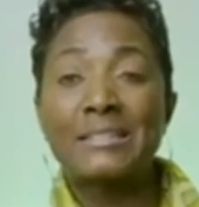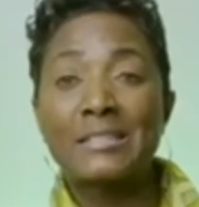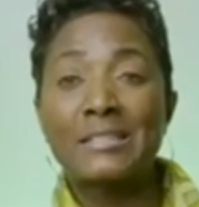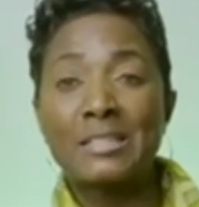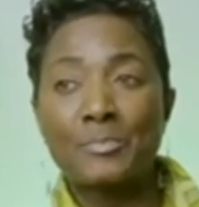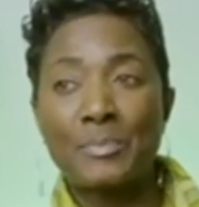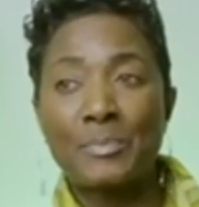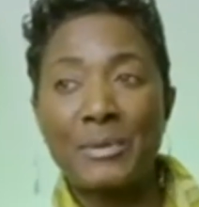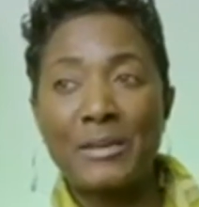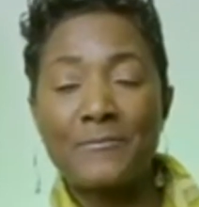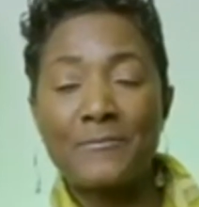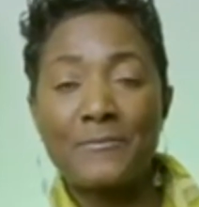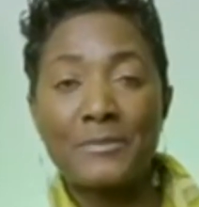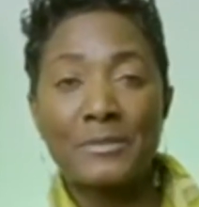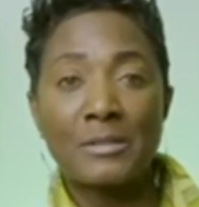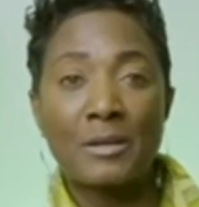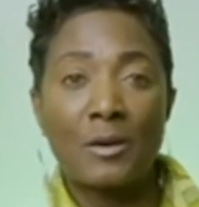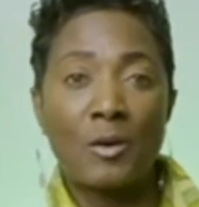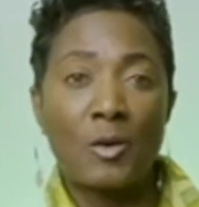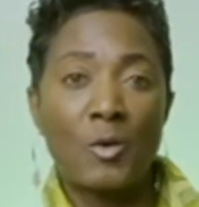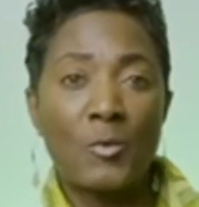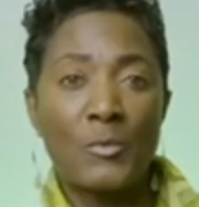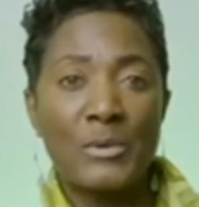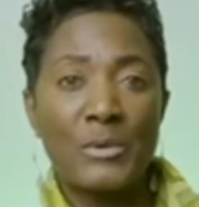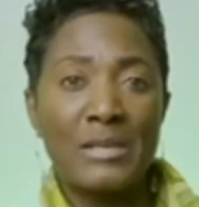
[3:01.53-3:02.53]
to spend for the
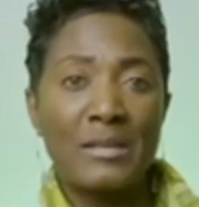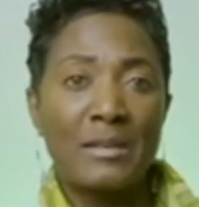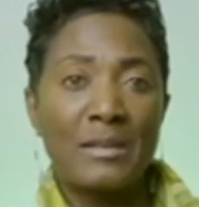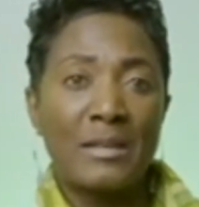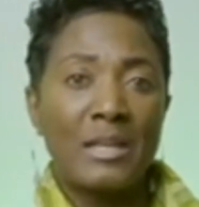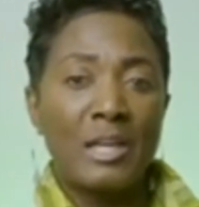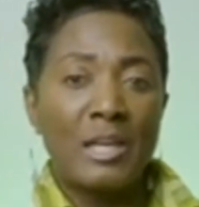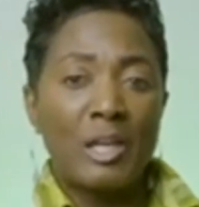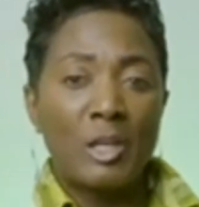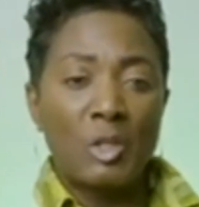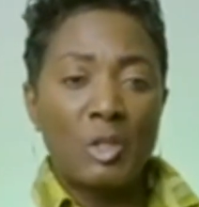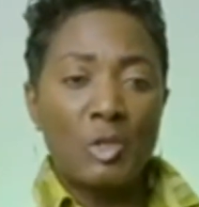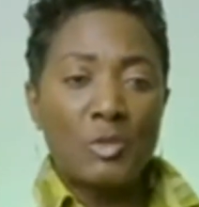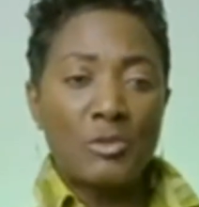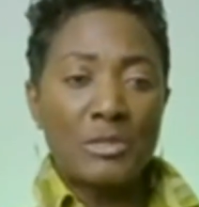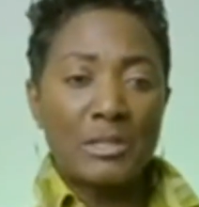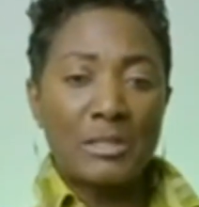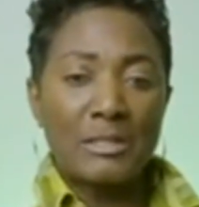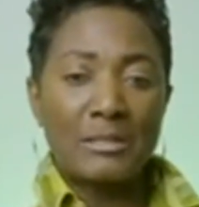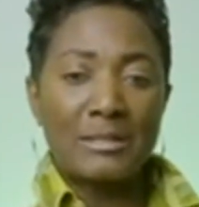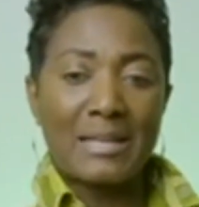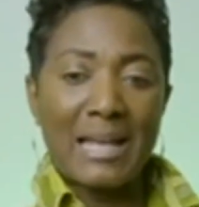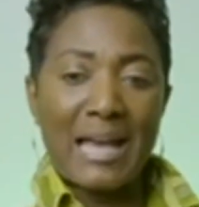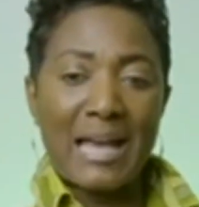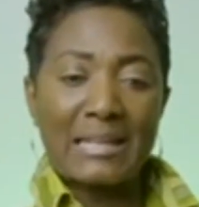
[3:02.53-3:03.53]
whole week, you
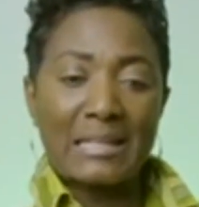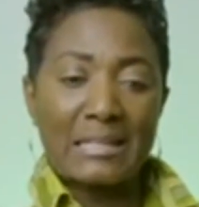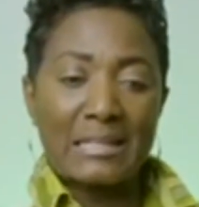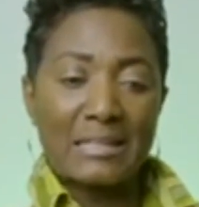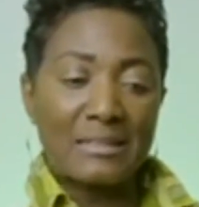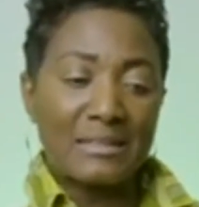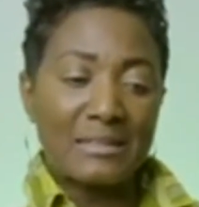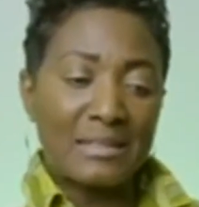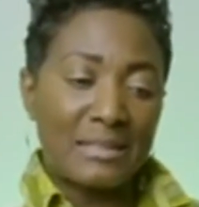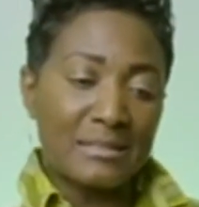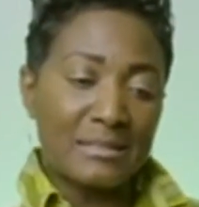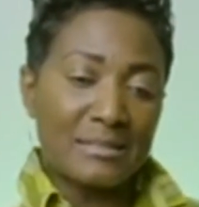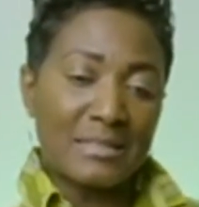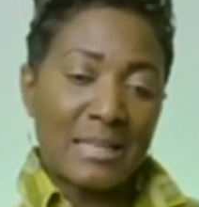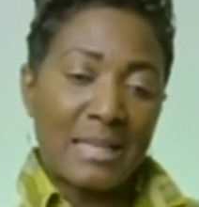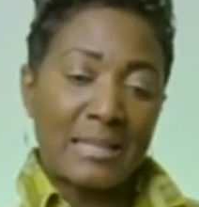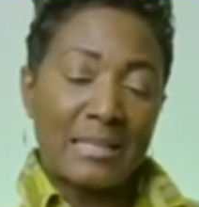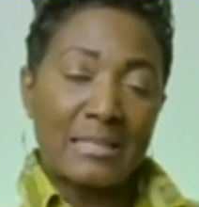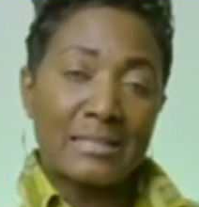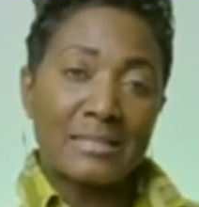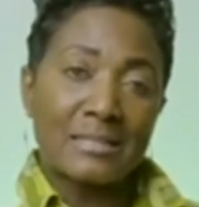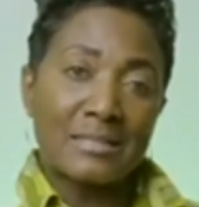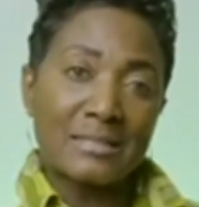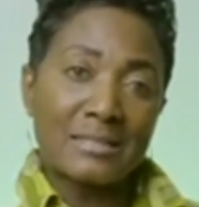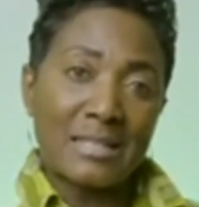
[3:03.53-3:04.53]
can kind of condense that
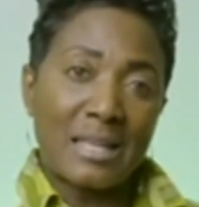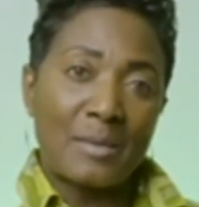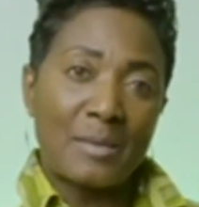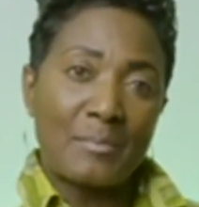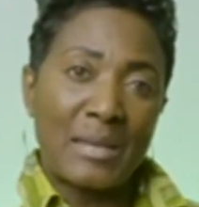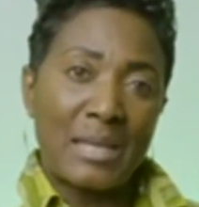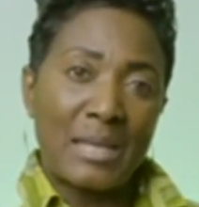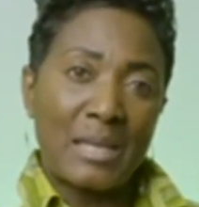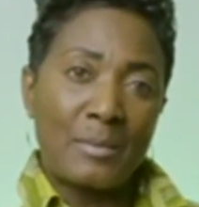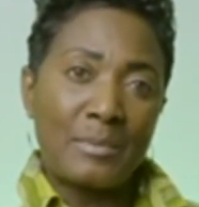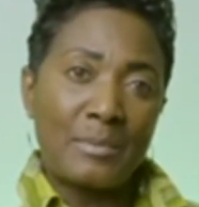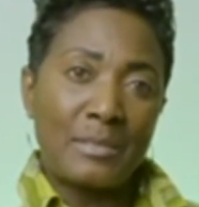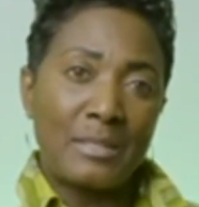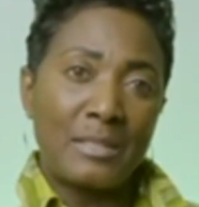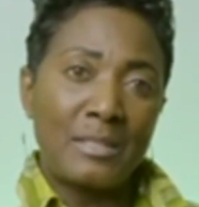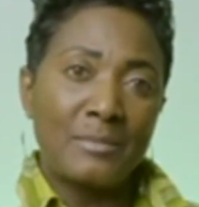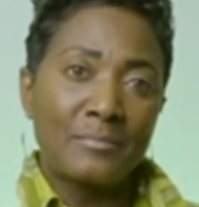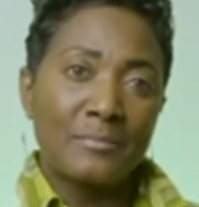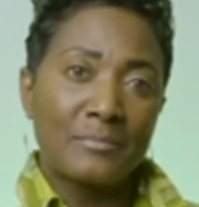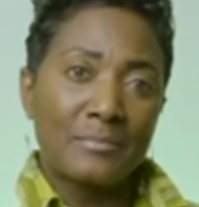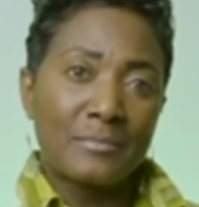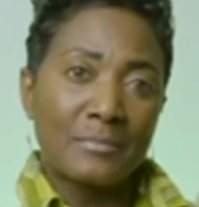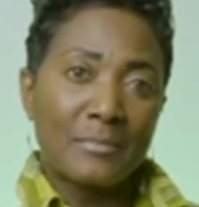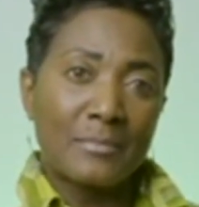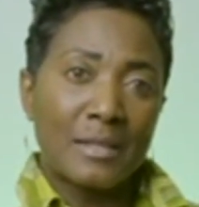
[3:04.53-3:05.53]
into, say, maybe
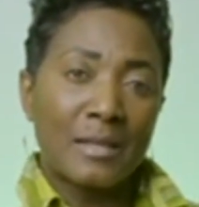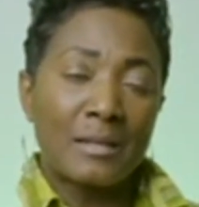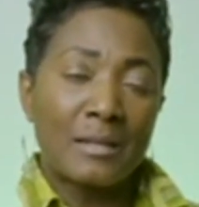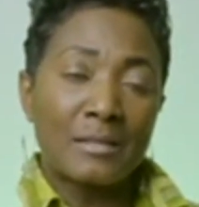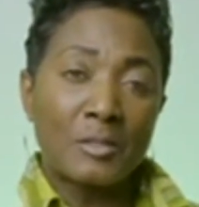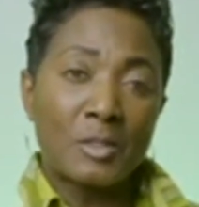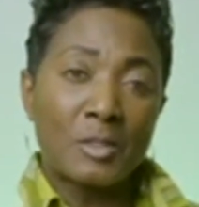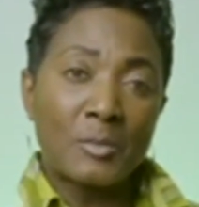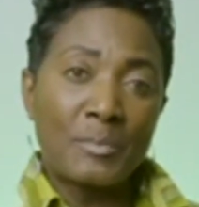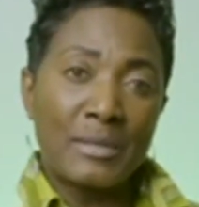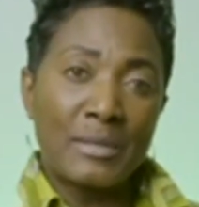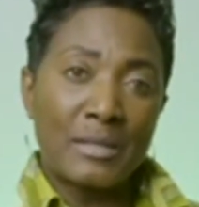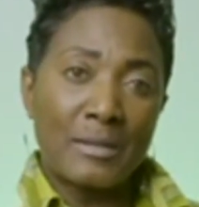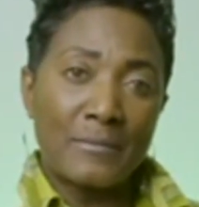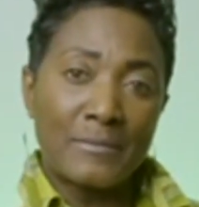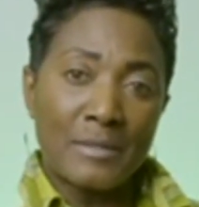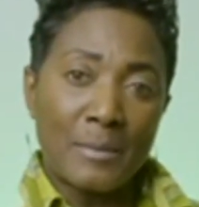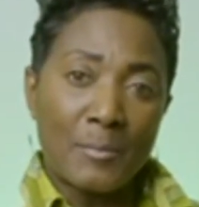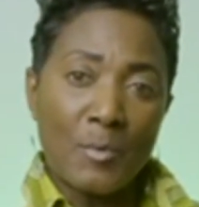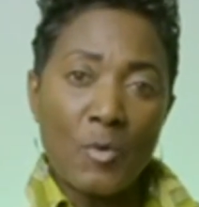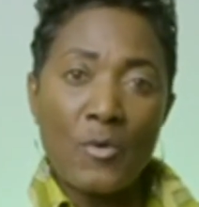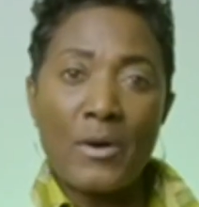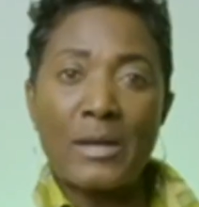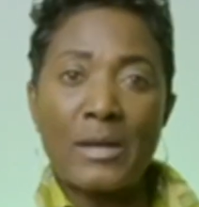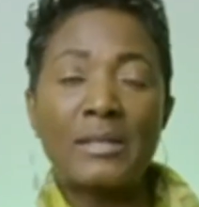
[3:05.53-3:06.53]
a little bit of the
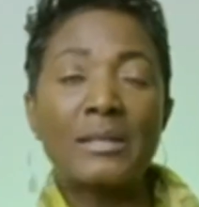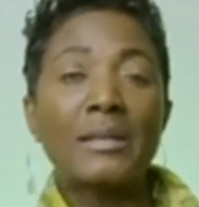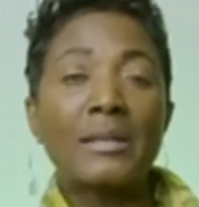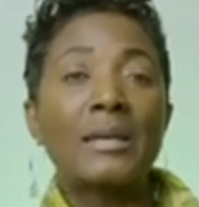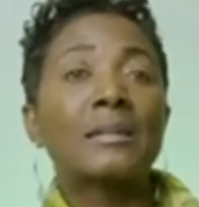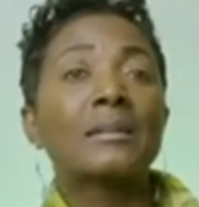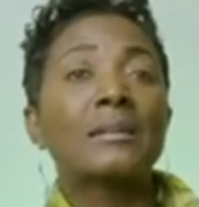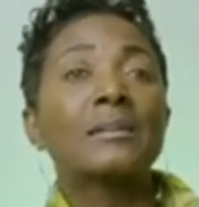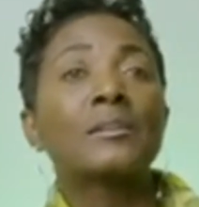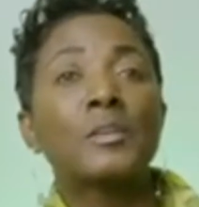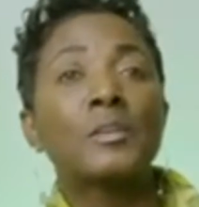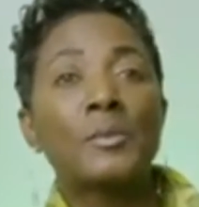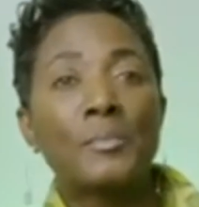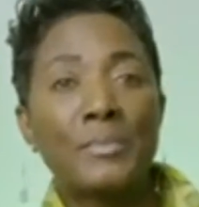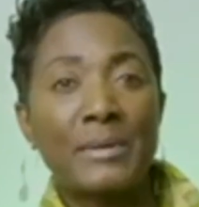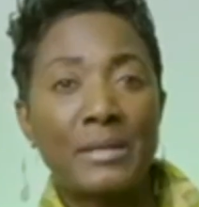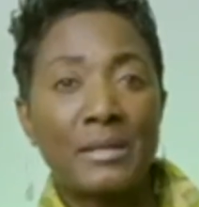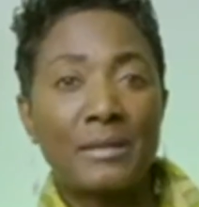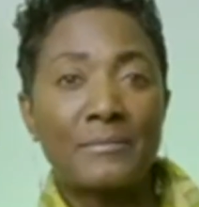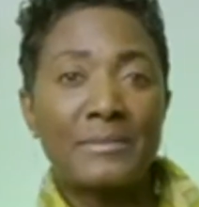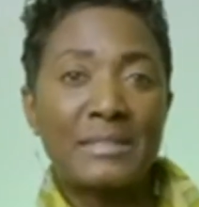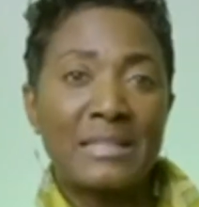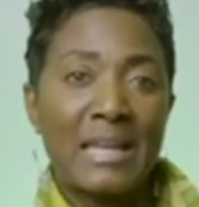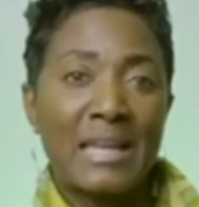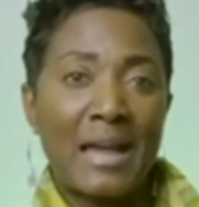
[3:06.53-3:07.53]
morning and a little bit
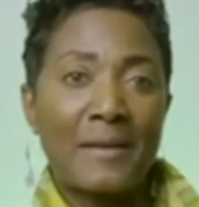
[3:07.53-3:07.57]
of the